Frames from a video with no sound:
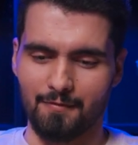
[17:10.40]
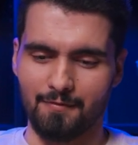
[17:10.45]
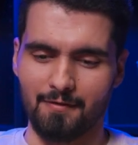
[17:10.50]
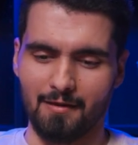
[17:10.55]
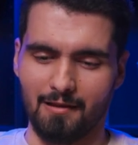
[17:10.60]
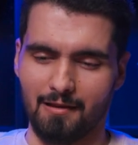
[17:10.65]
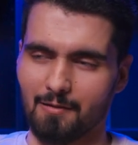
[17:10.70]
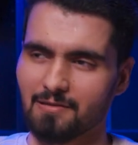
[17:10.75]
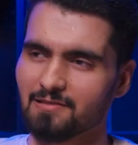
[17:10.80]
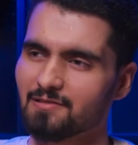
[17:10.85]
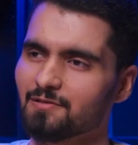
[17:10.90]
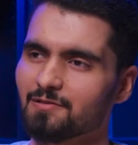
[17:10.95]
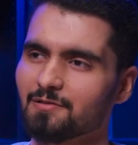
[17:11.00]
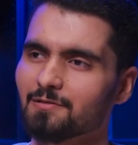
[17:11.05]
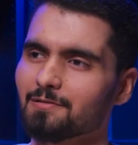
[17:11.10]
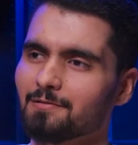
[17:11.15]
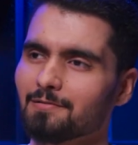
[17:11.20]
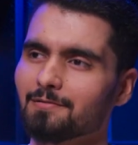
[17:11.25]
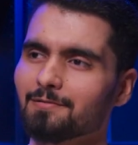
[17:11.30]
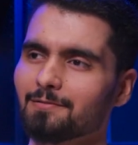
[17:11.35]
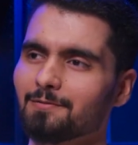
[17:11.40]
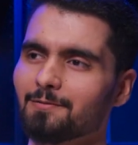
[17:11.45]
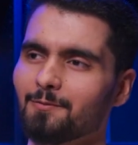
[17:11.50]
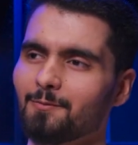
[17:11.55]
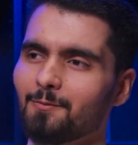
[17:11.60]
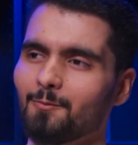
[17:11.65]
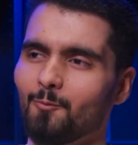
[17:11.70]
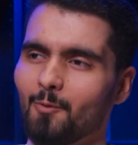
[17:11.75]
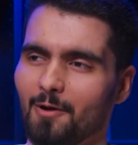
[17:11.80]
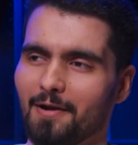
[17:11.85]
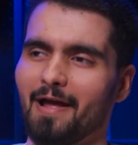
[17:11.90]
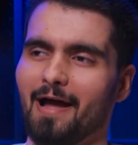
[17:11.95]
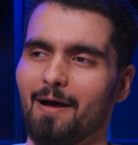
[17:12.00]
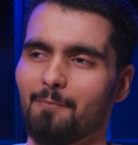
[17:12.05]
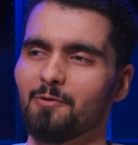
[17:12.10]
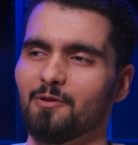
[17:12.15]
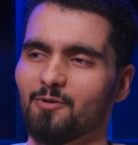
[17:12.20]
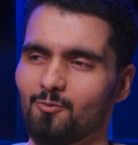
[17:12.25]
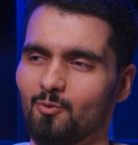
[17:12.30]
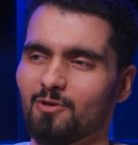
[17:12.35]
Tell us what
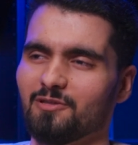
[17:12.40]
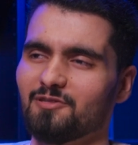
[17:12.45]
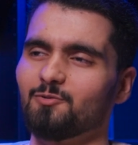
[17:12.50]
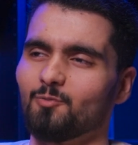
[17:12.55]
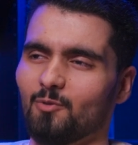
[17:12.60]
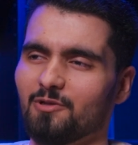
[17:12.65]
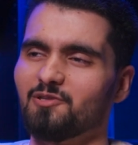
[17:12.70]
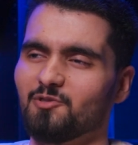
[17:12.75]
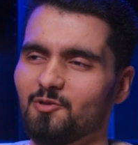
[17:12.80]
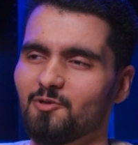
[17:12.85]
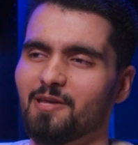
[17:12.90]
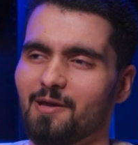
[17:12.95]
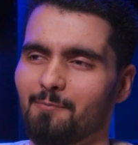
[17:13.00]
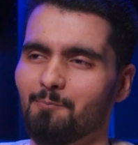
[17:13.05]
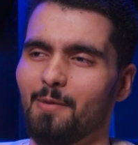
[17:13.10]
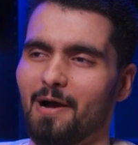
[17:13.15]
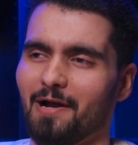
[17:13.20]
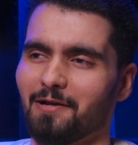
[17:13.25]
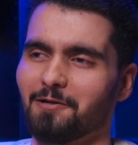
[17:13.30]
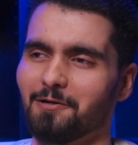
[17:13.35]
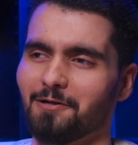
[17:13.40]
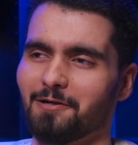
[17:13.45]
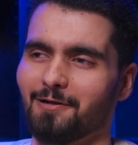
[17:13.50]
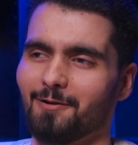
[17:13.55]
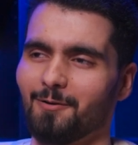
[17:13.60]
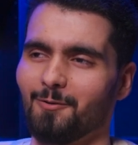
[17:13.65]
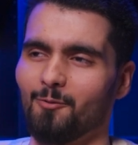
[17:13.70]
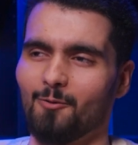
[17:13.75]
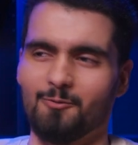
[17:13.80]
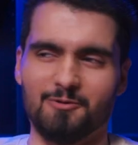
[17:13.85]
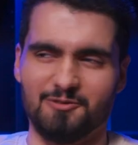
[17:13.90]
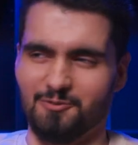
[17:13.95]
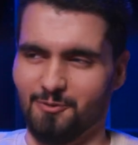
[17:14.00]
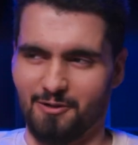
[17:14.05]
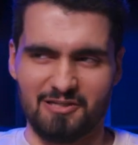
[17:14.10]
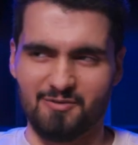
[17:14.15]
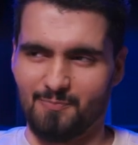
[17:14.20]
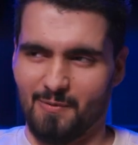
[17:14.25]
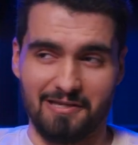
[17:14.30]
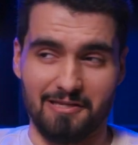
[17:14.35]
happened once you came back here. What was your
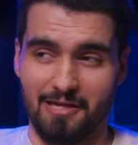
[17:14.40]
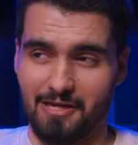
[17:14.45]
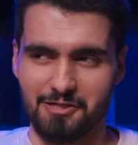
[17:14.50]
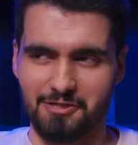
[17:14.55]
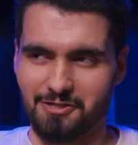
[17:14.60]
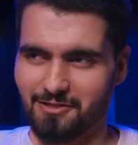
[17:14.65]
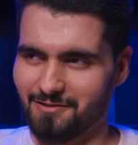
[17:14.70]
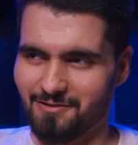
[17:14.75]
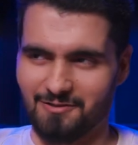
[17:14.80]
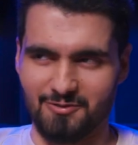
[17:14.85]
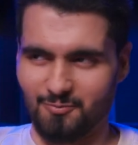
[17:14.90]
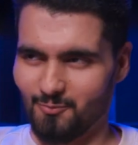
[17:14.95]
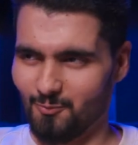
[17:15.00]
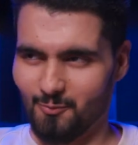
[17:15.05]
expectations?